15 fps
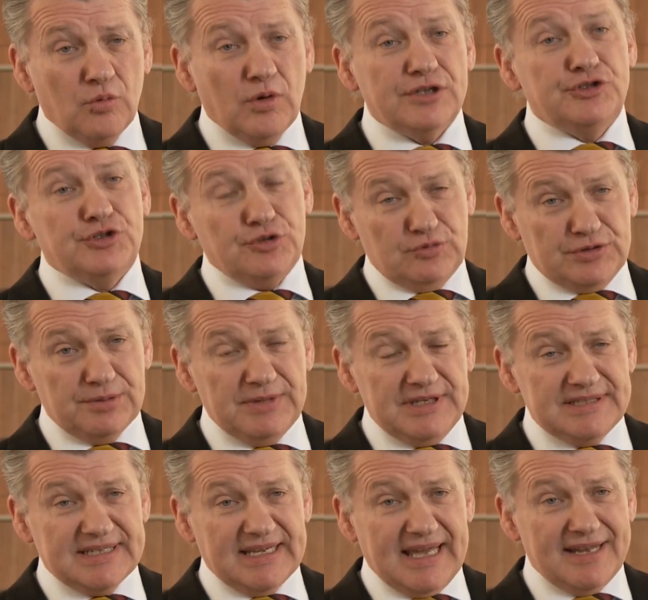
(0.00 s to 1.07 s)
We're due to
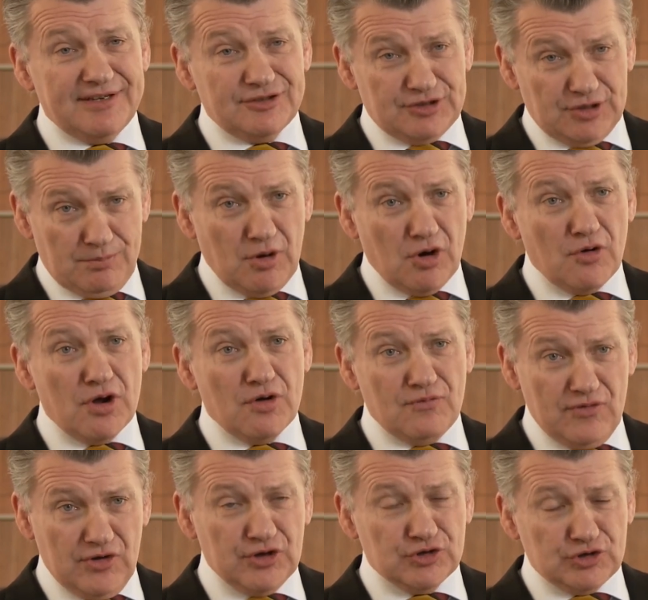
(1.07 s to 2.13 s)
meet again tomorrow
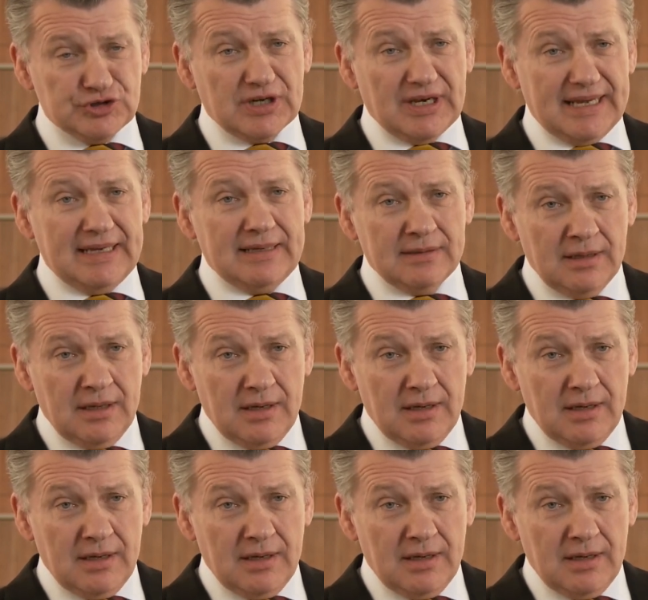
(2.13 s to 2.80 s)
virtually.